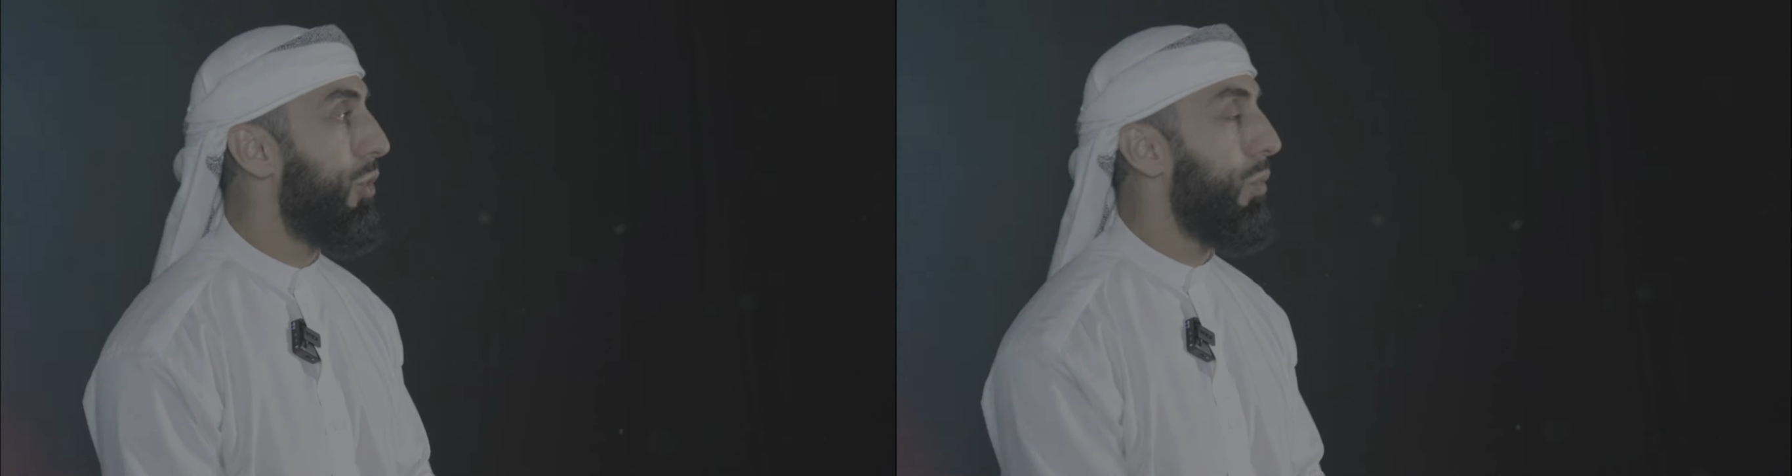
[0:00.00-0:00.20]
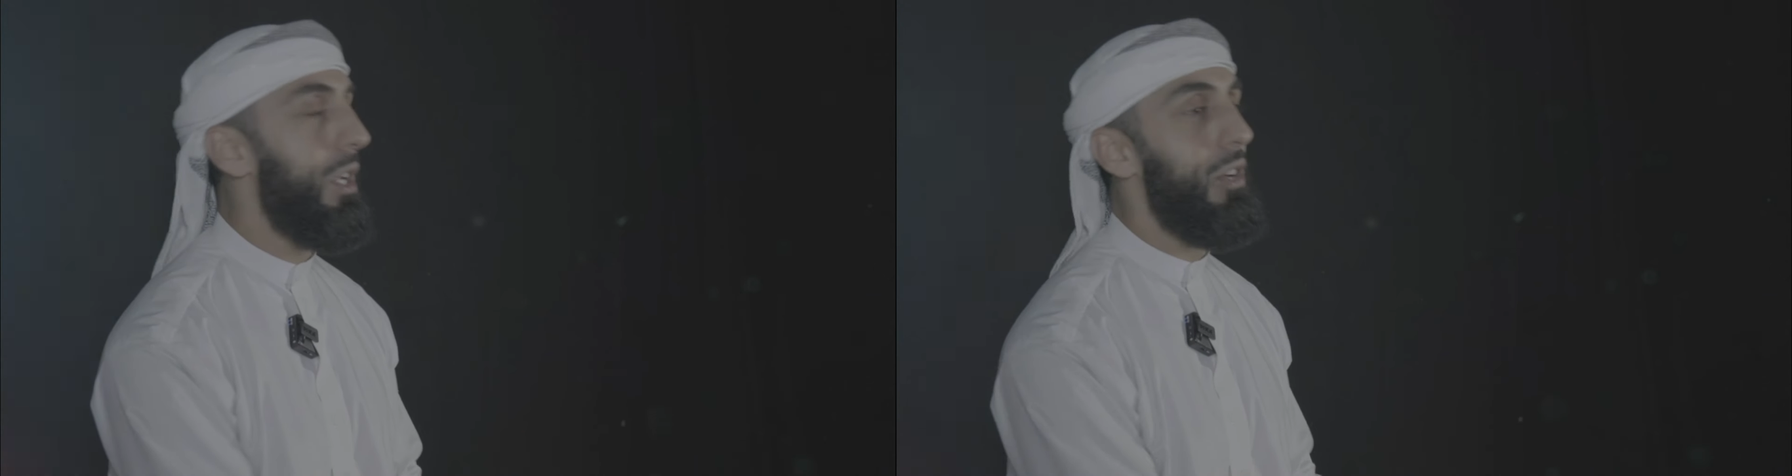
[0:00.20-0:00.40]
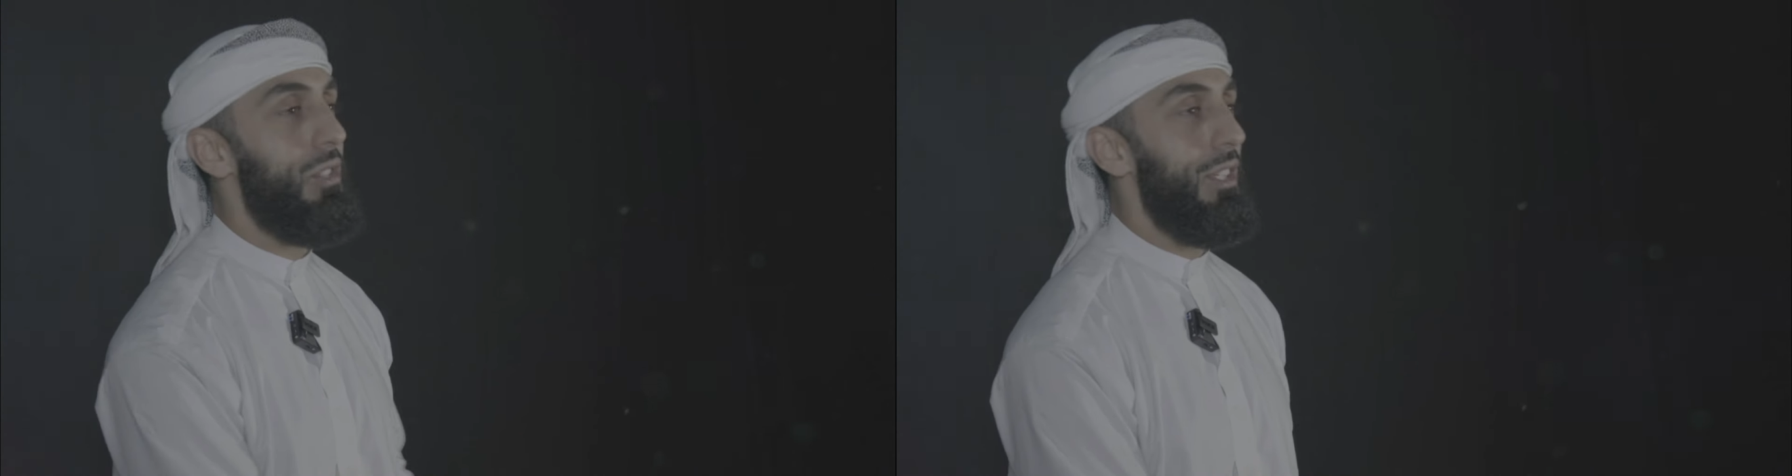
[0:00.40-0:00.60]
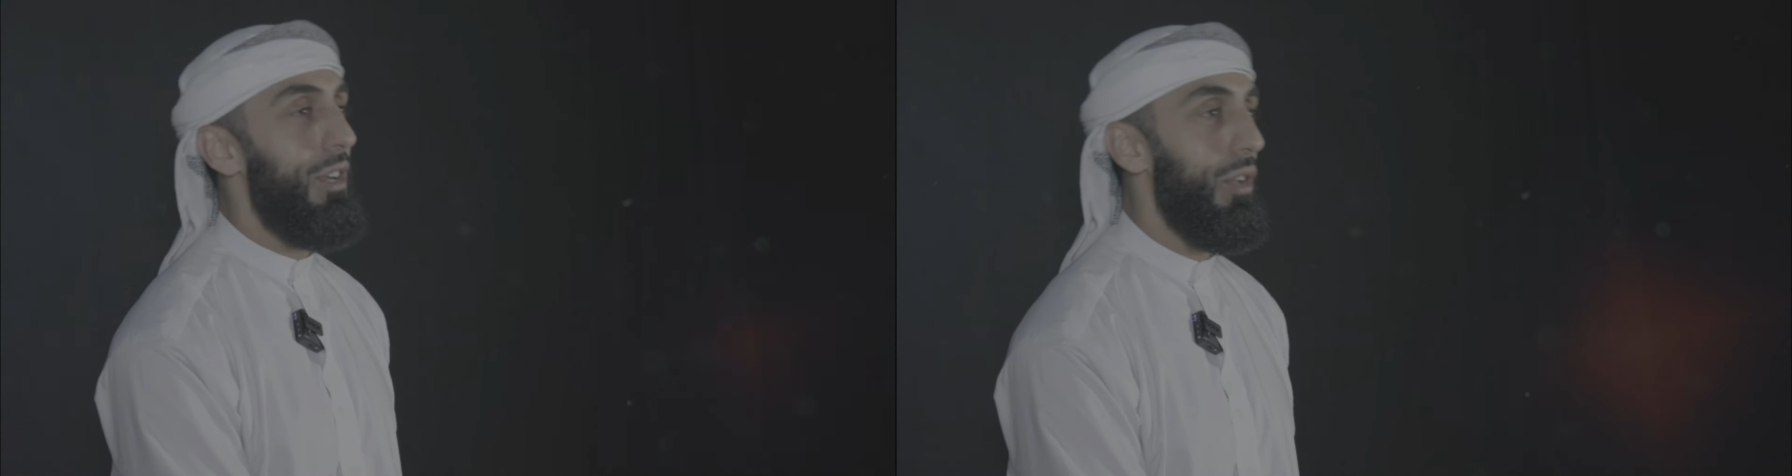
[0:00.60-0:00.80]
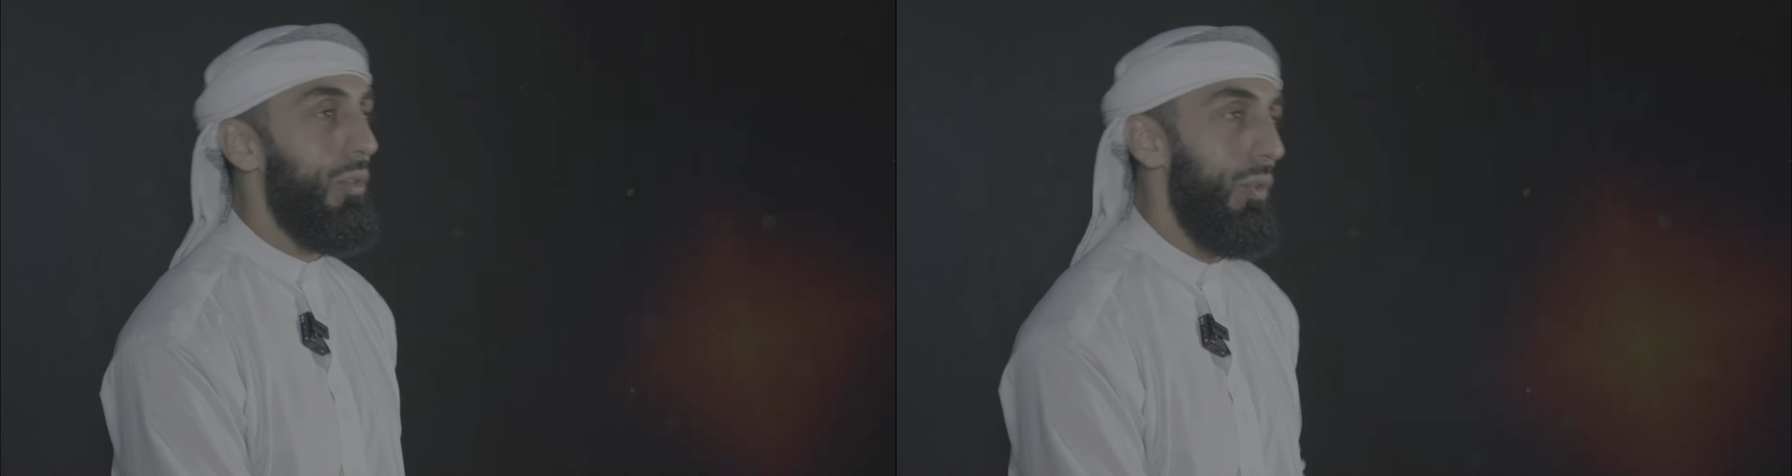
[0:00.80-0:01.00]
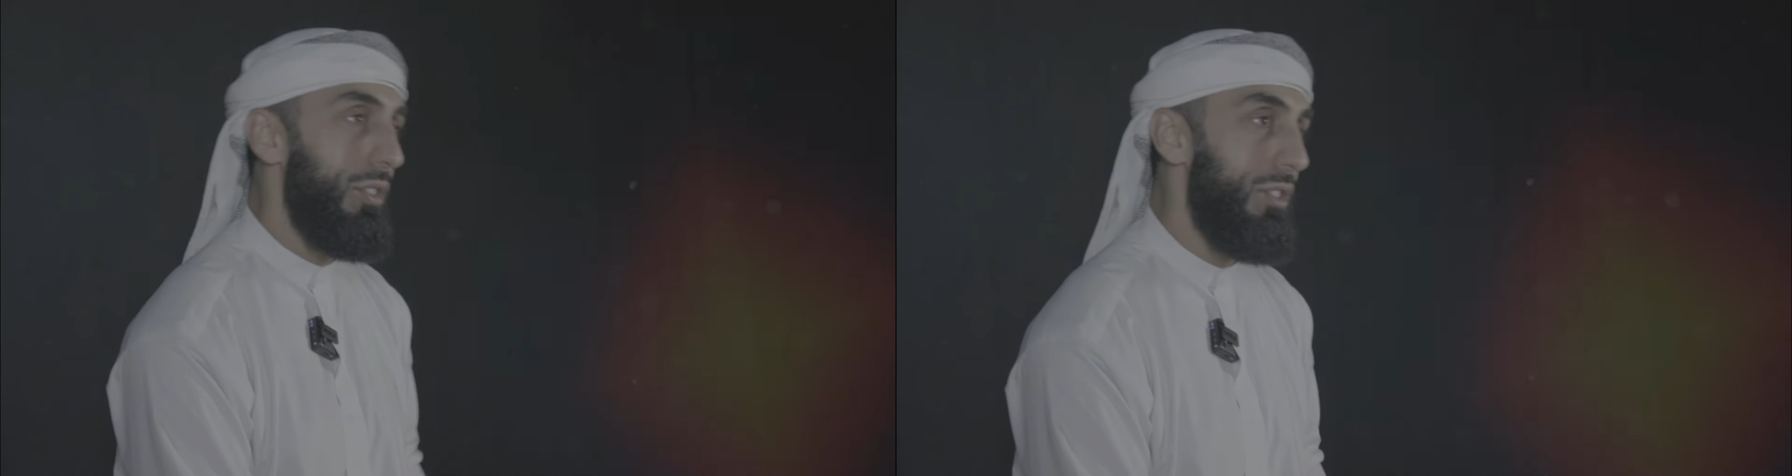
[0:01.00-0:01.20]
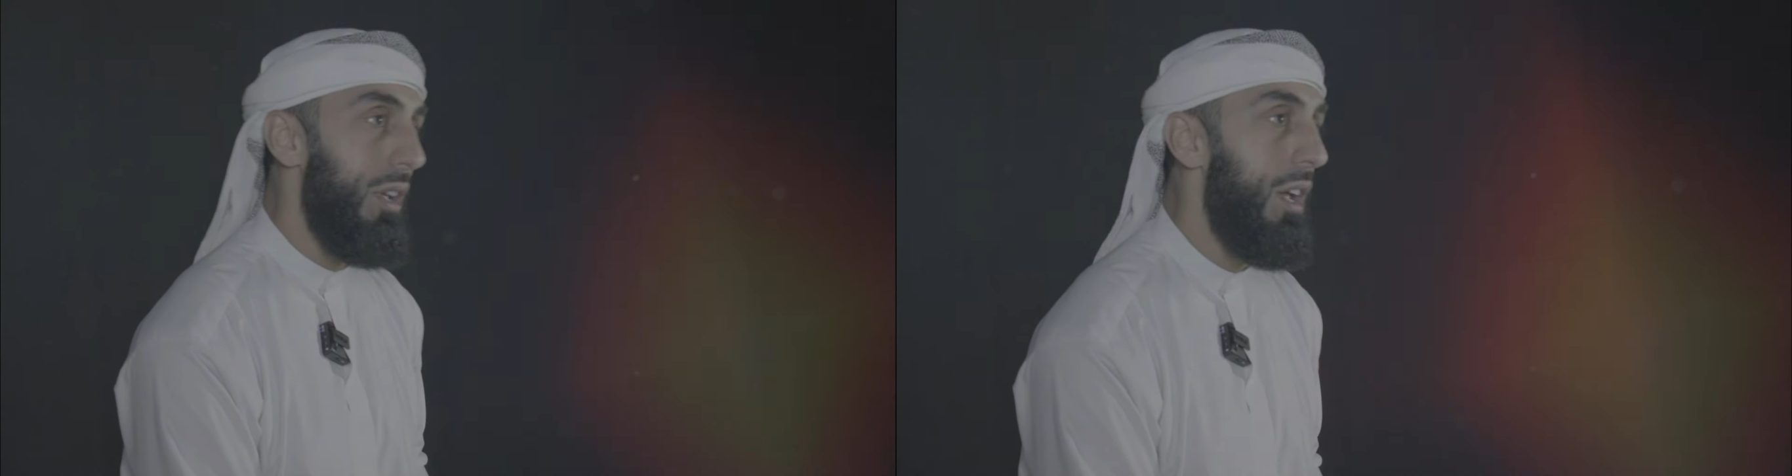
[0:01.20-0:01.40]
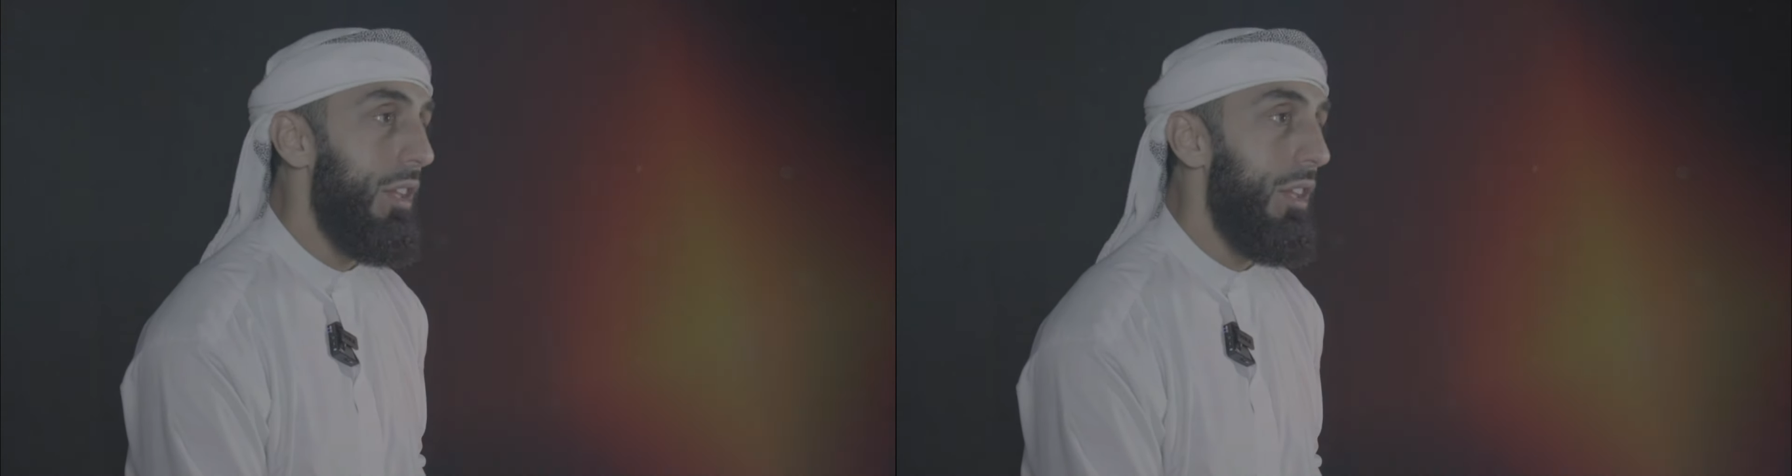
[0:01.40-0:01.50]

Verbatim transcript: to reconsider the, causes,